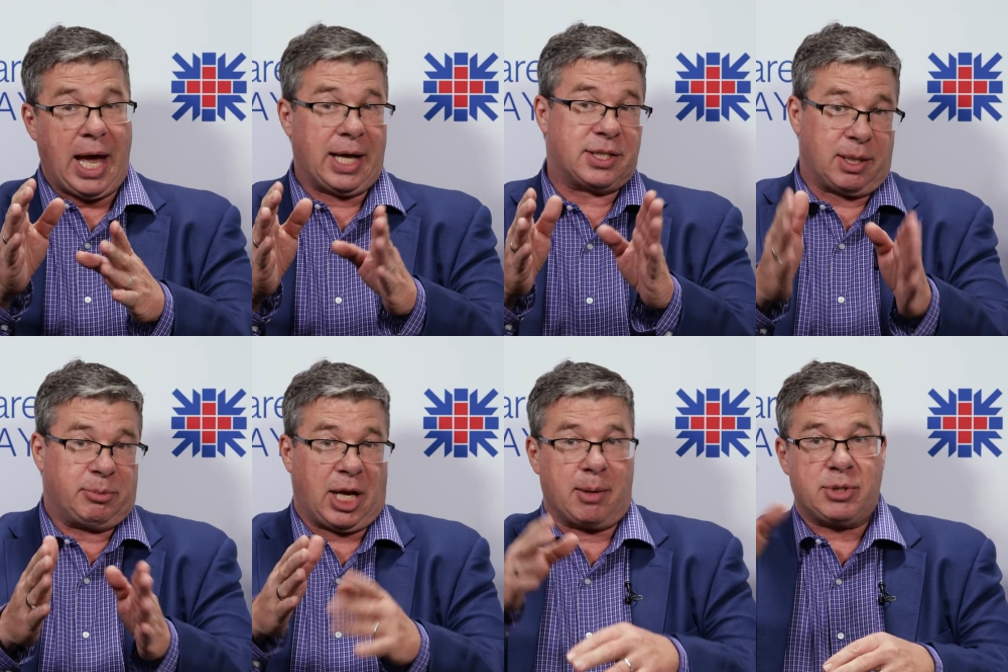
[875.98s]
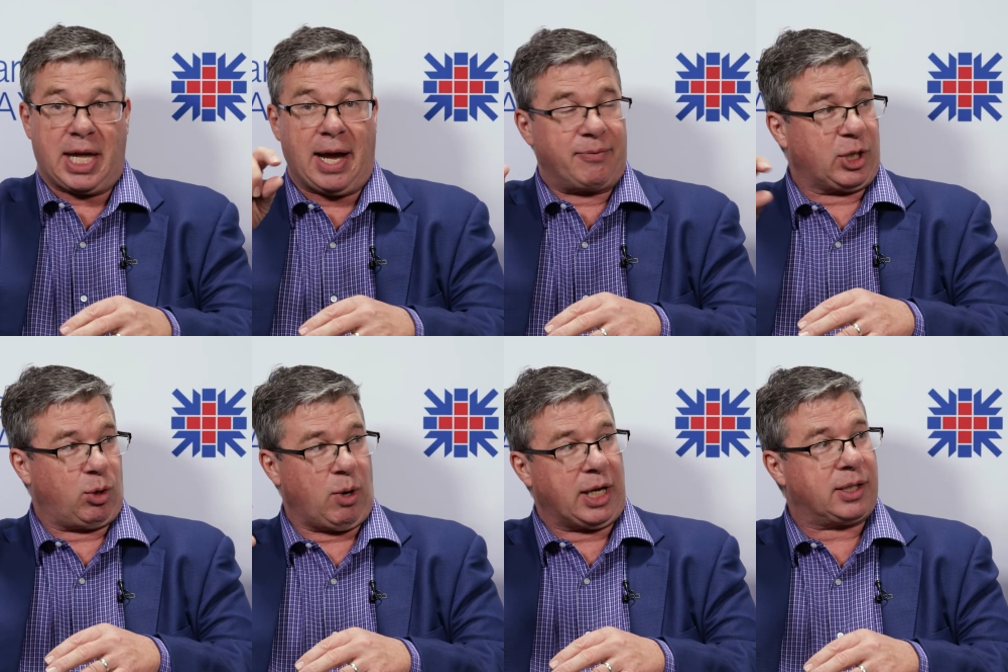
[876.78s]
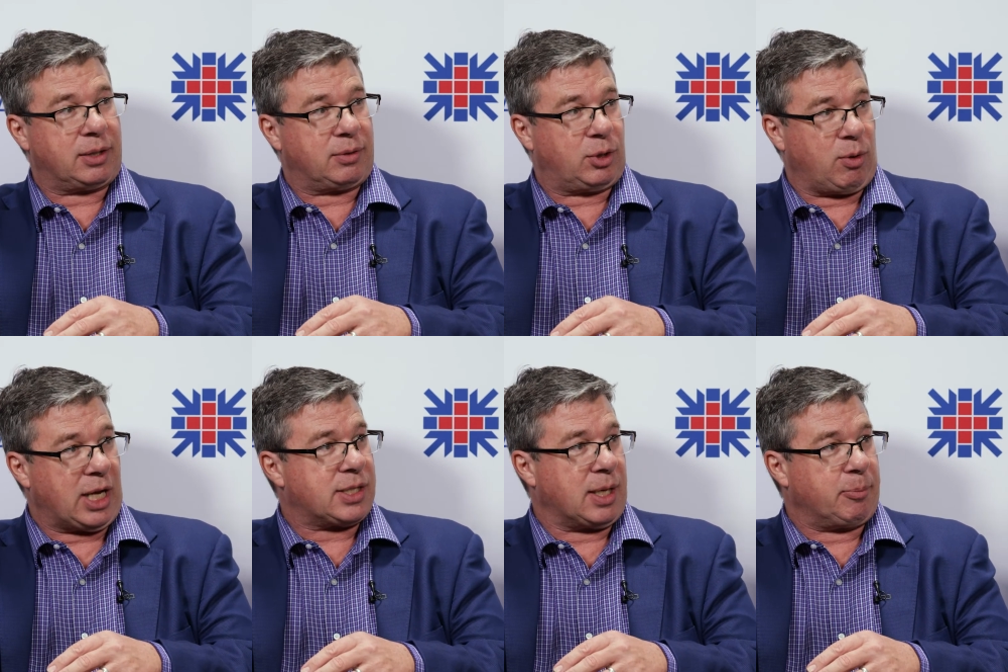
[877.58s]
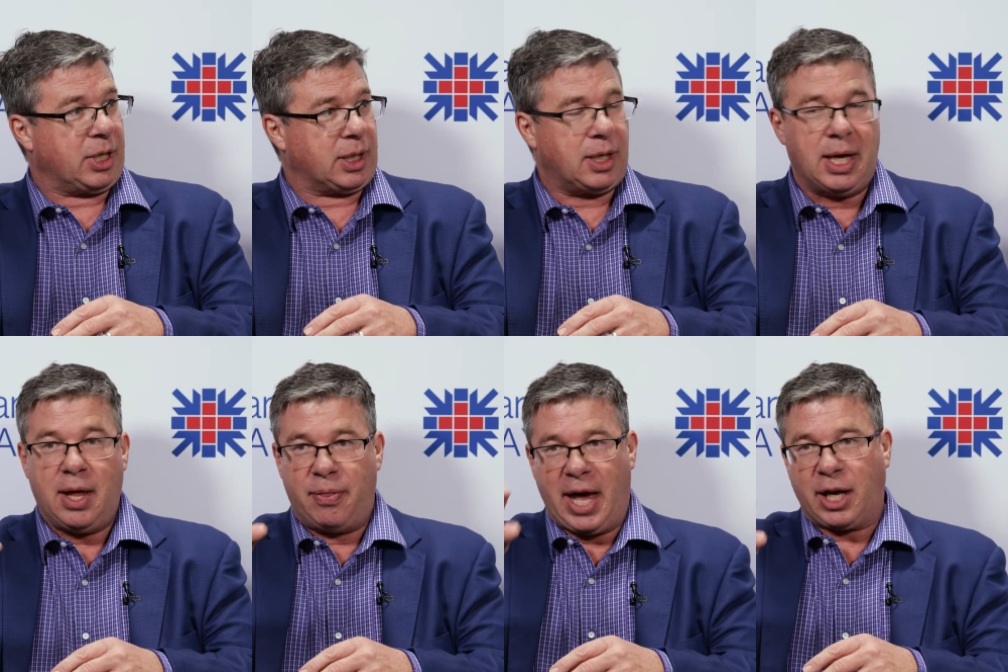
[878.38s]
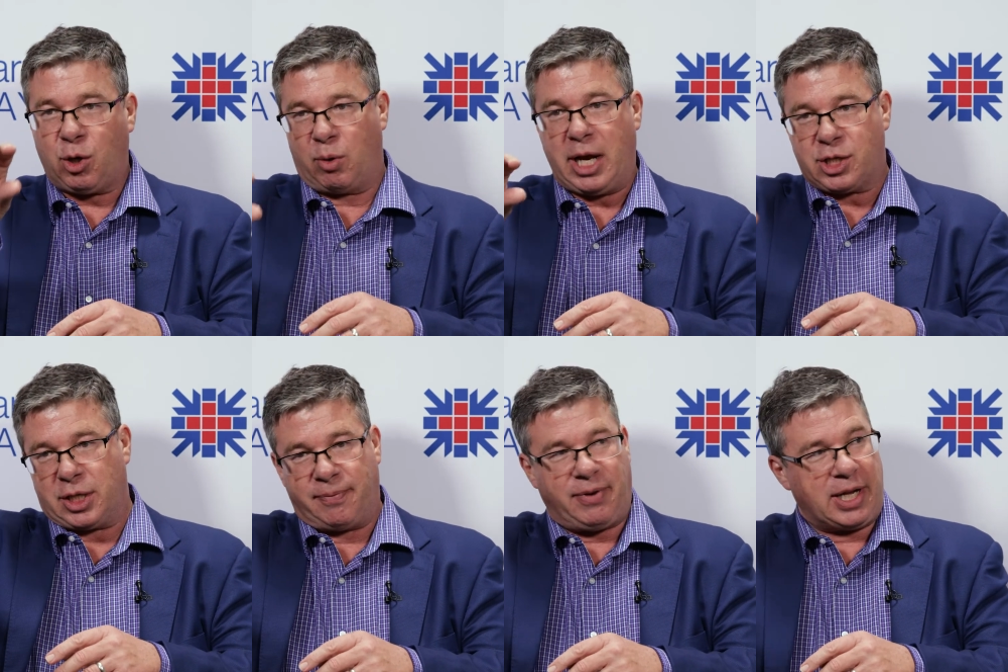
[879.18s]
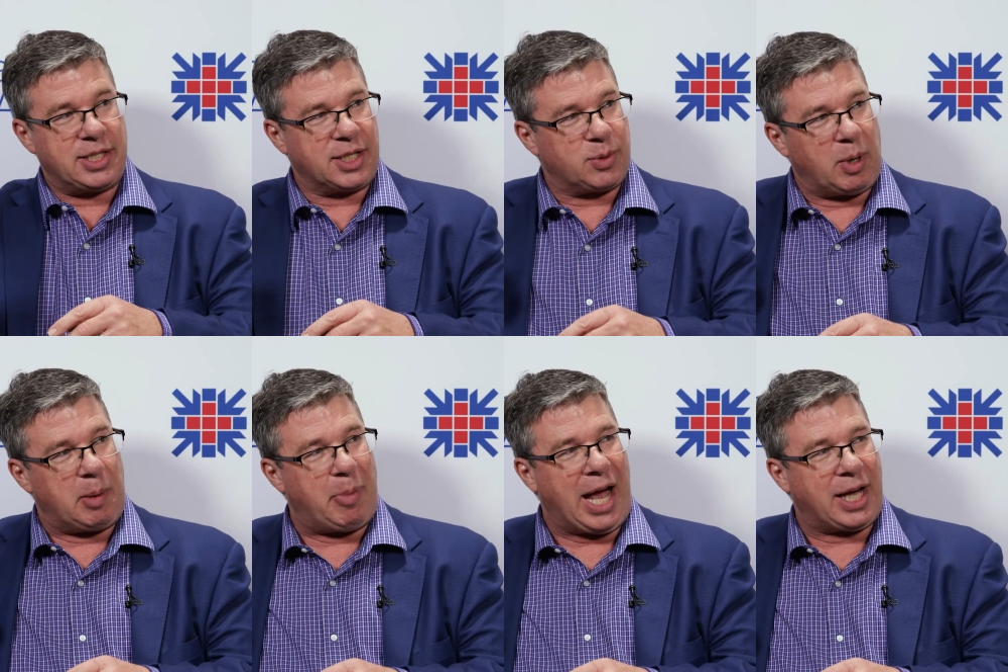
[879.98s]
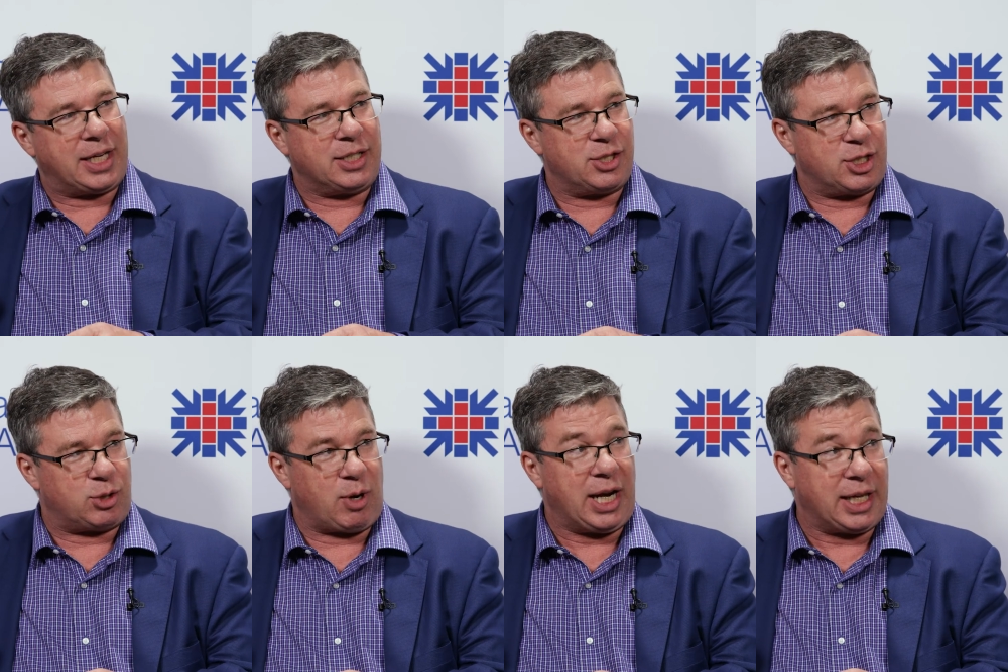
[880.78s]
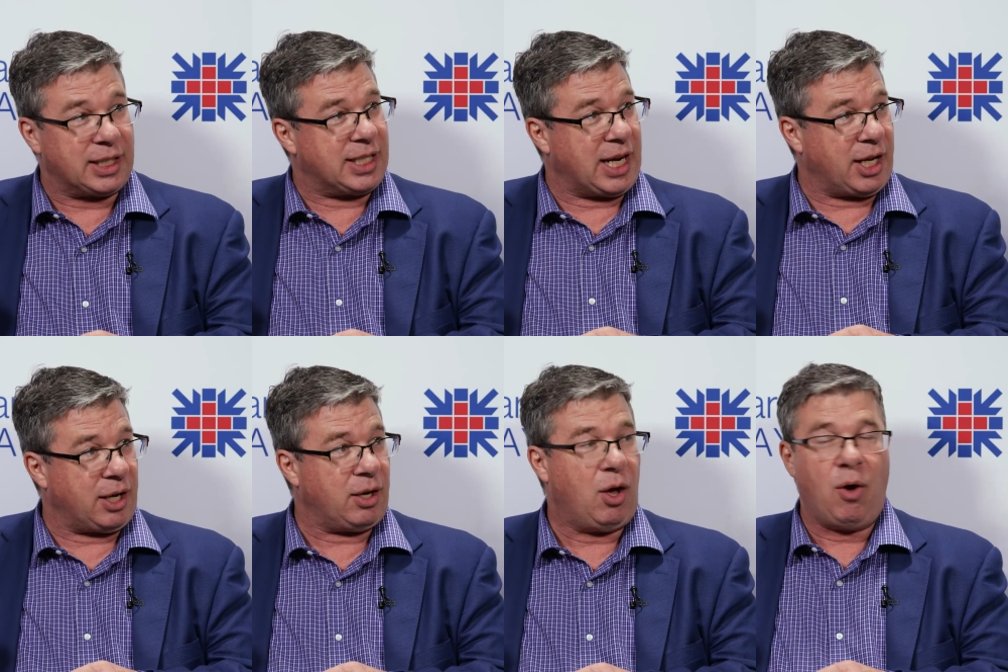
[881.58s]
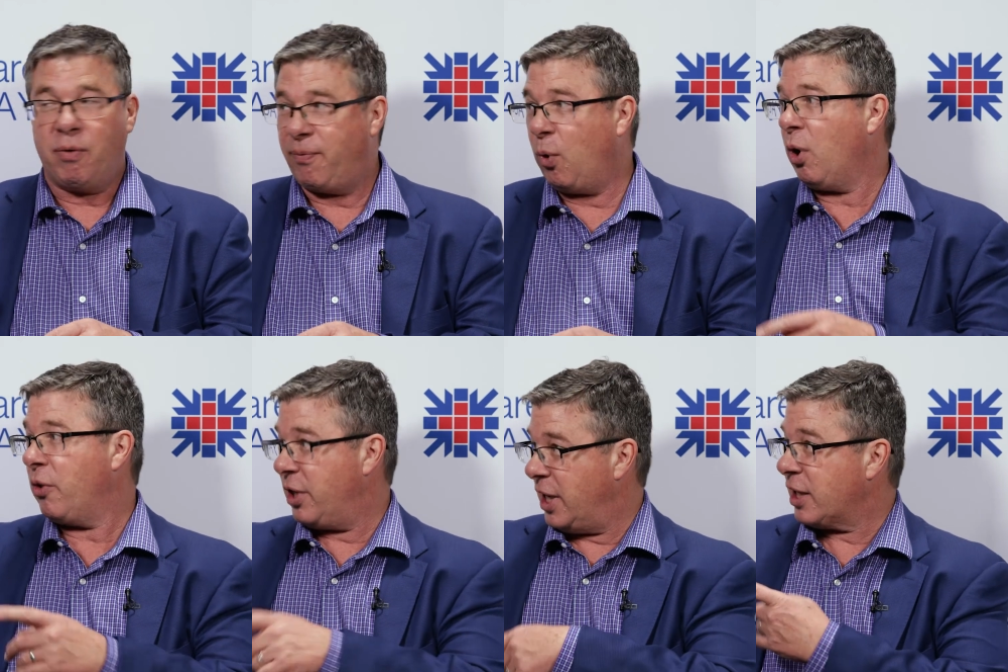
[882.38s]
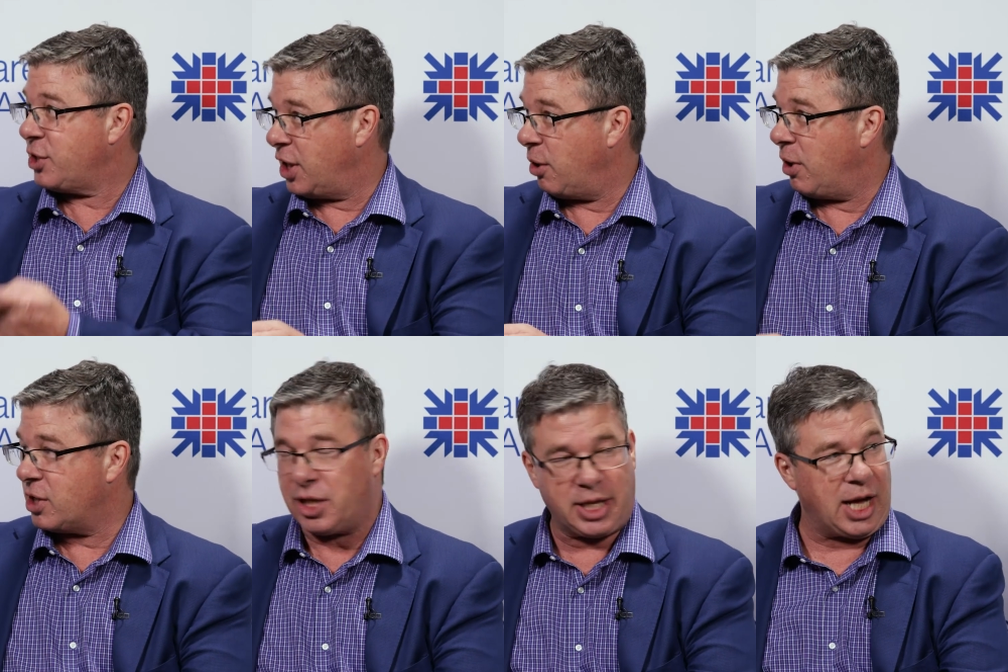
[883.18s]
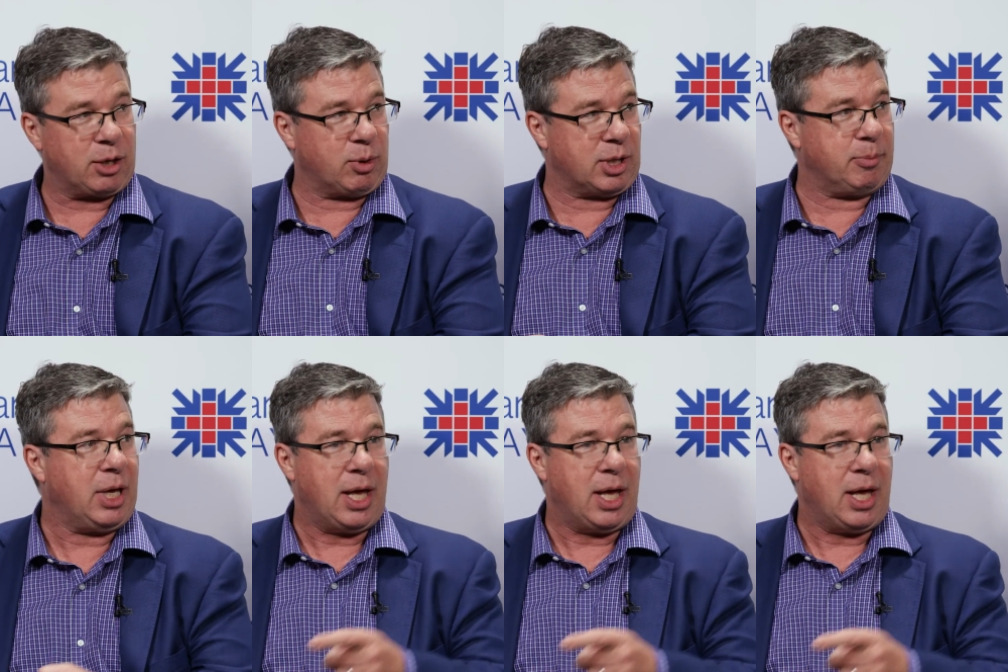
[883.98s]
and sometimes they have to correct correct something, mm -hmm. that correction finds its way back into the training data for the next generation of the algorithm.